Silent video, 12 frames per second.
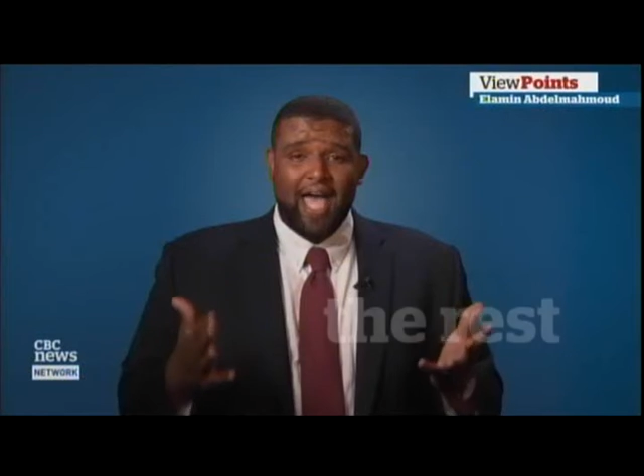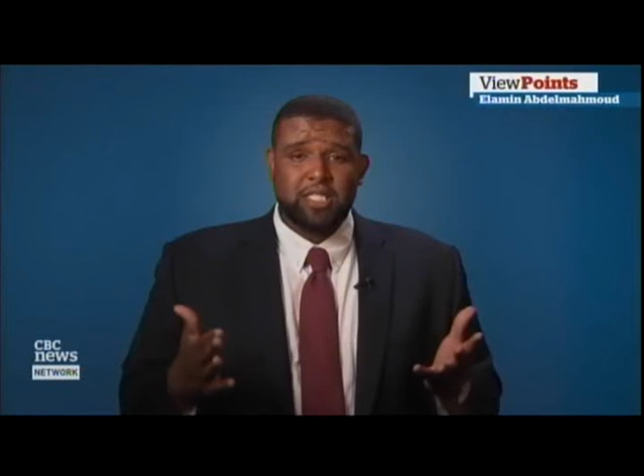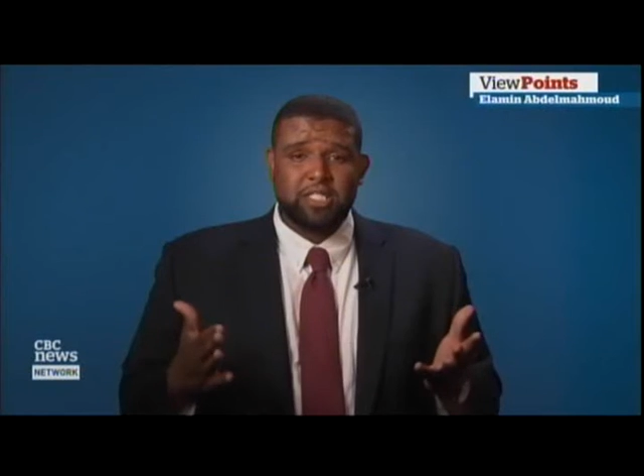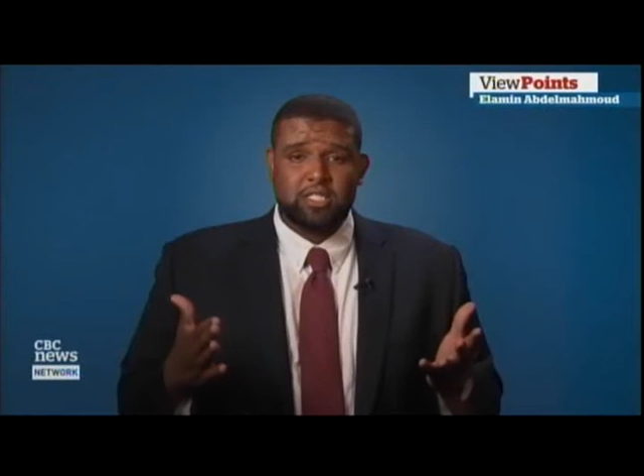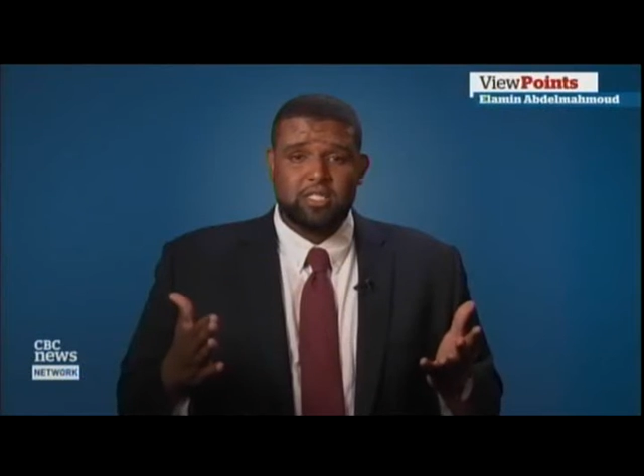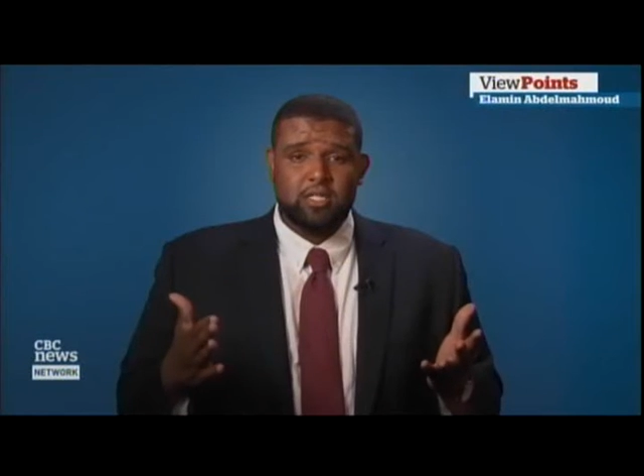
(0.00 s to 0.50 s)

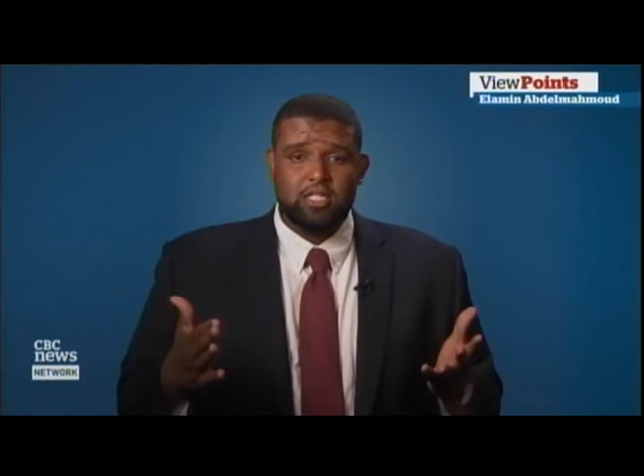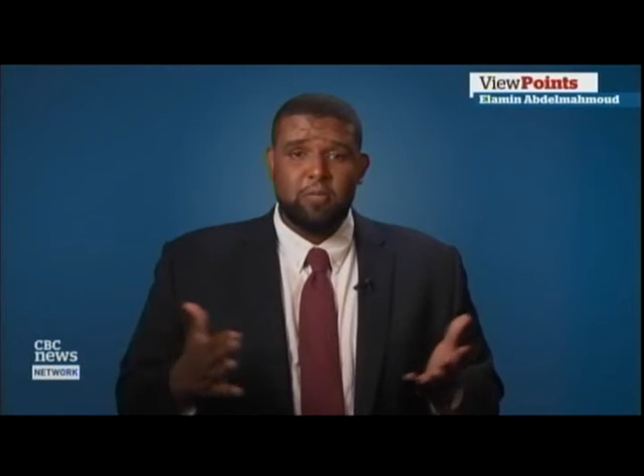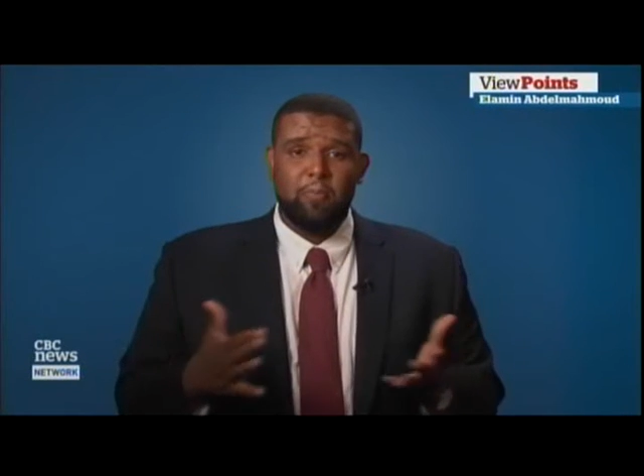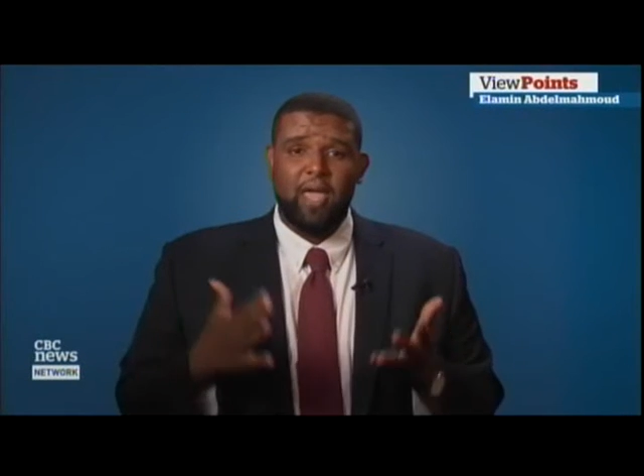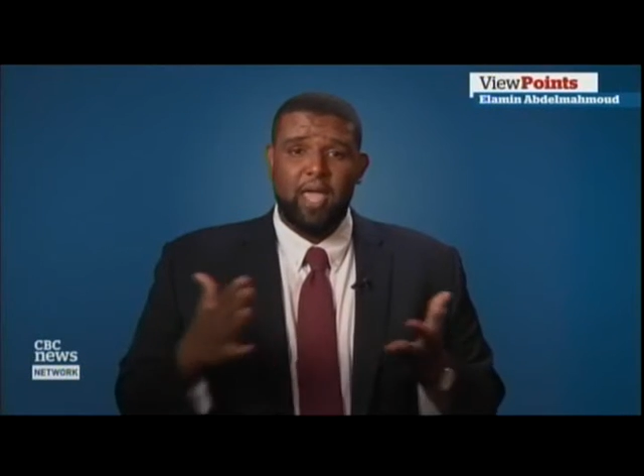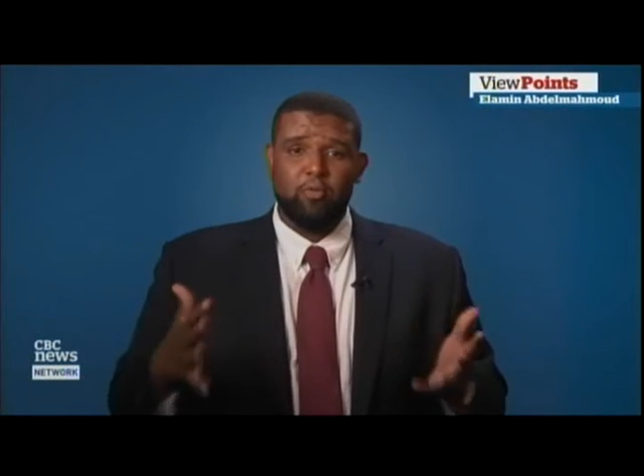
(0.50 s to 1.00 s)
asked
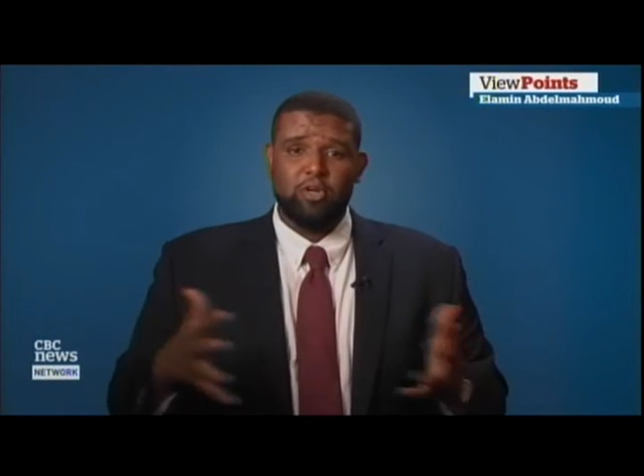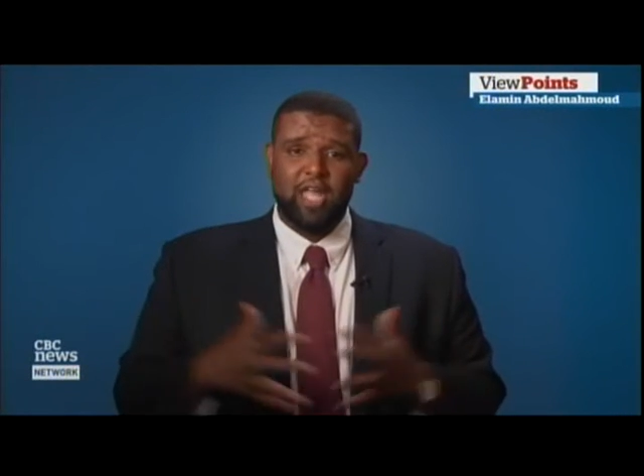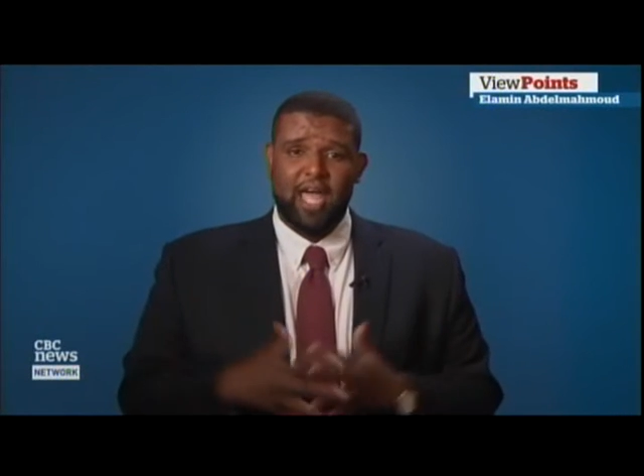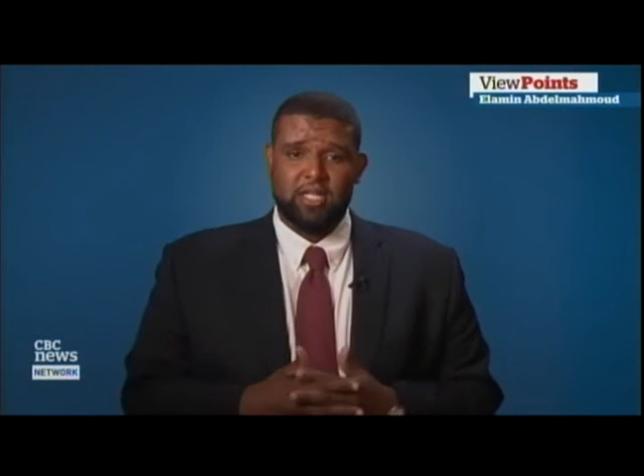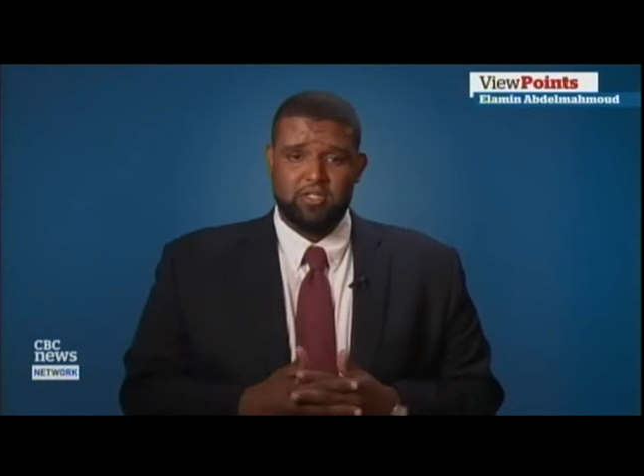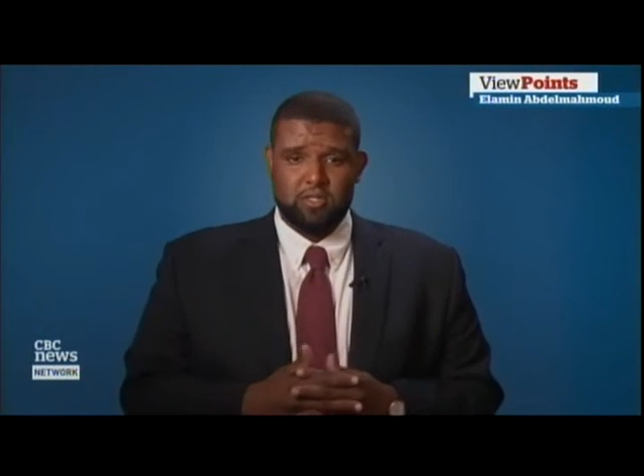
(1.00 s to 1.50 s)
to pay
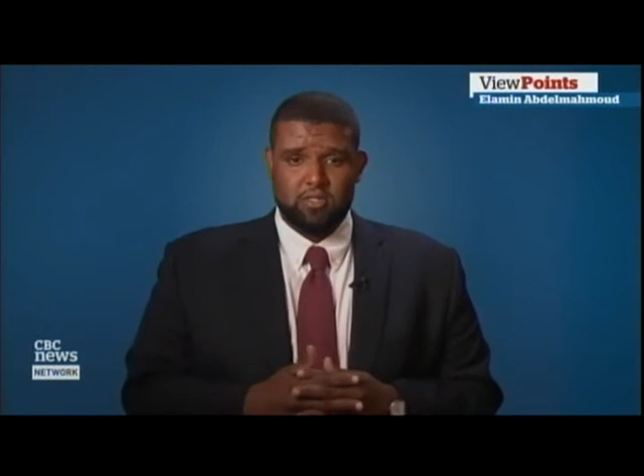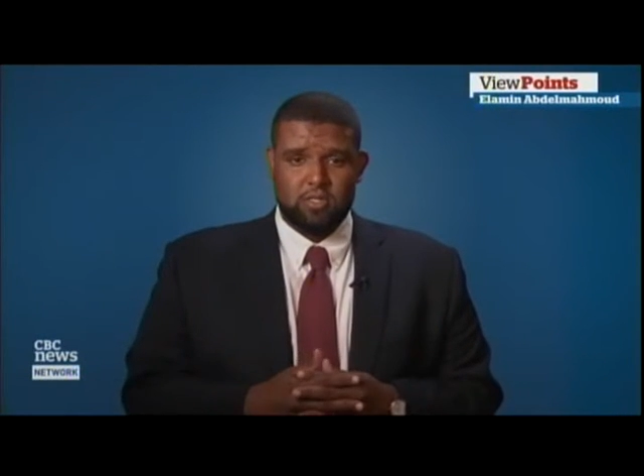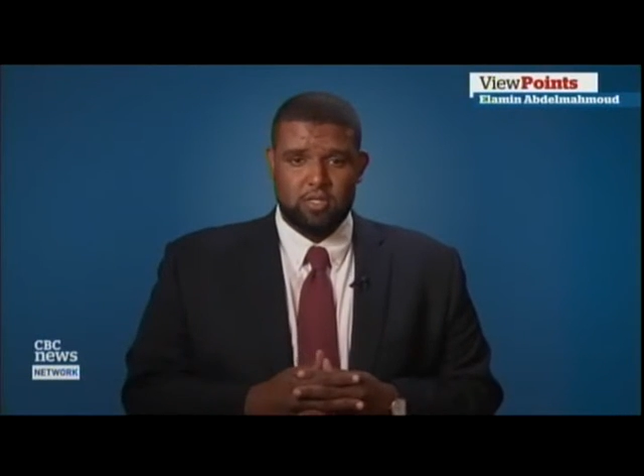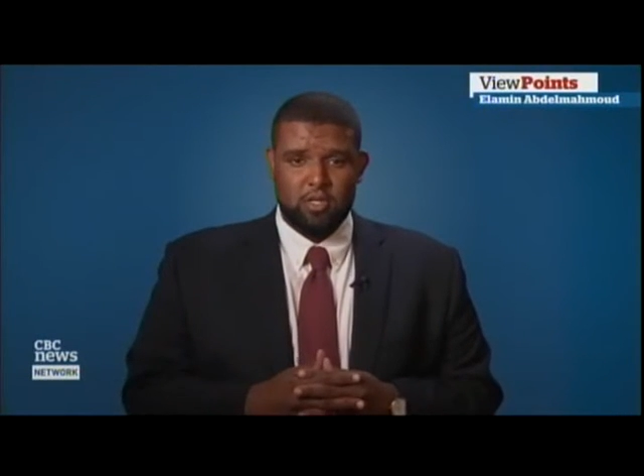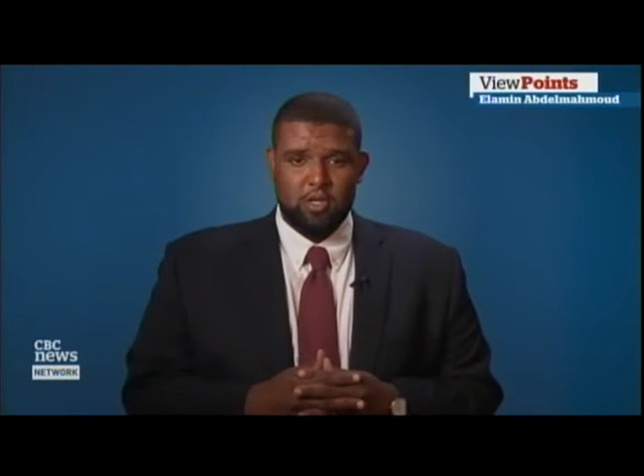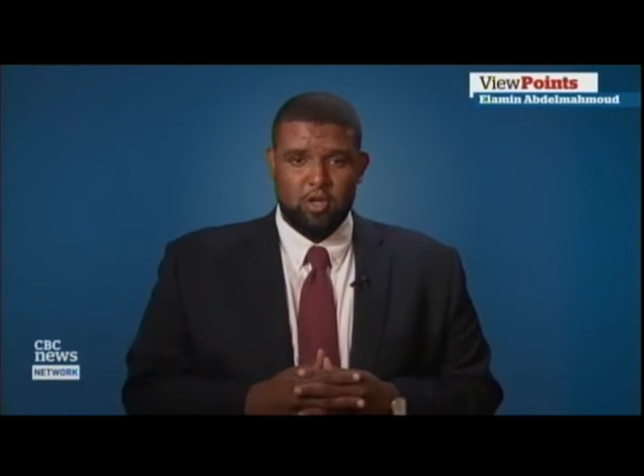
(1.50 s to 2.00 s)
more taxes.